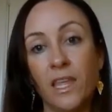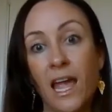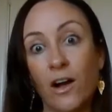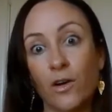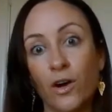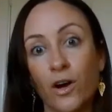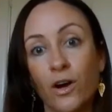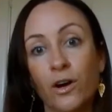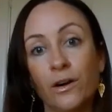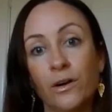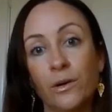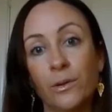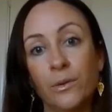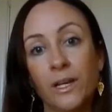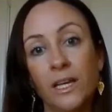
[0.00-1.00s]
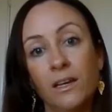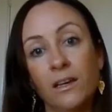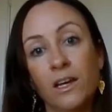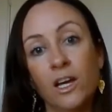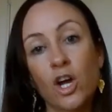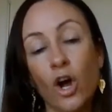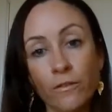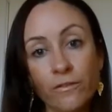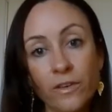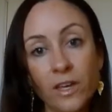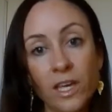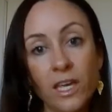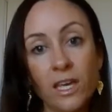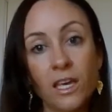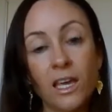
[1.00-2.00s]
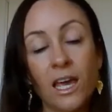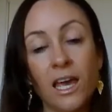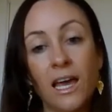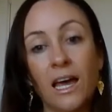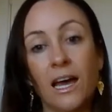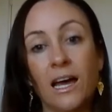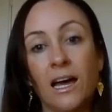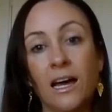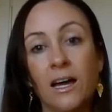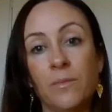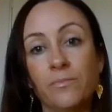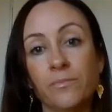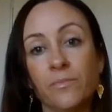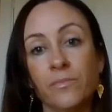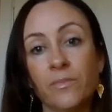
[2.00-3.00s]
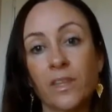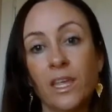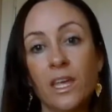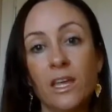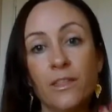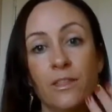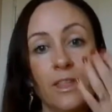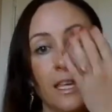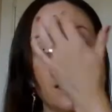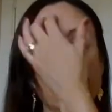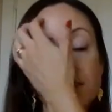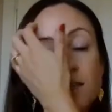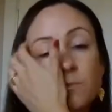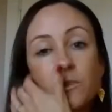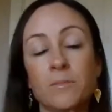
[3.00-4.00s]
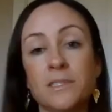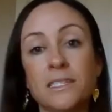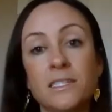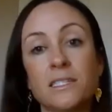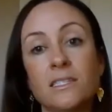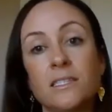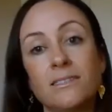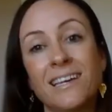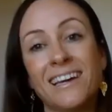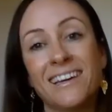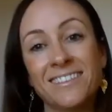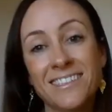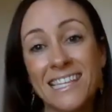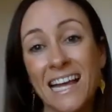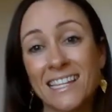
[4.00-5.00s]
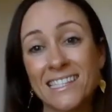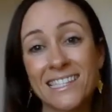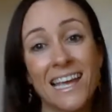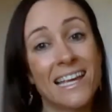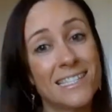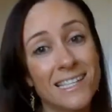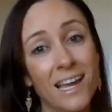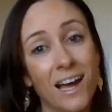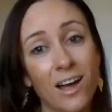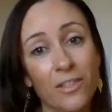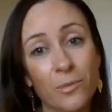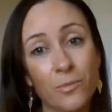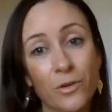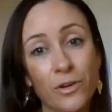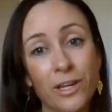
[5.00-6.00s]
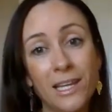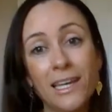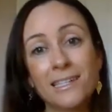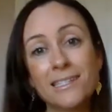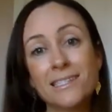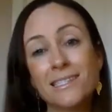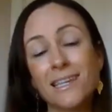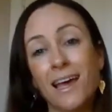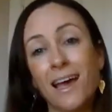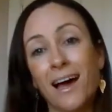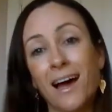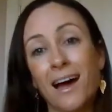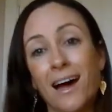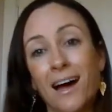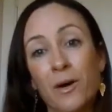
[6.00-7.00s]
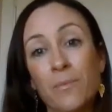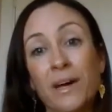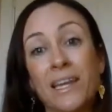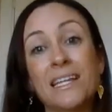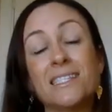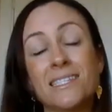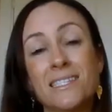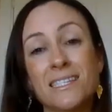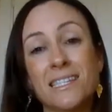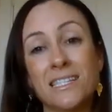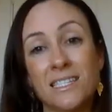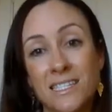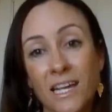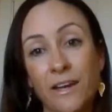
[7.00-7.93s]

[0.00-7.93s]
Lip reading: alcohol, coffee, things. Sometimes it sounds easier than what it is, but it's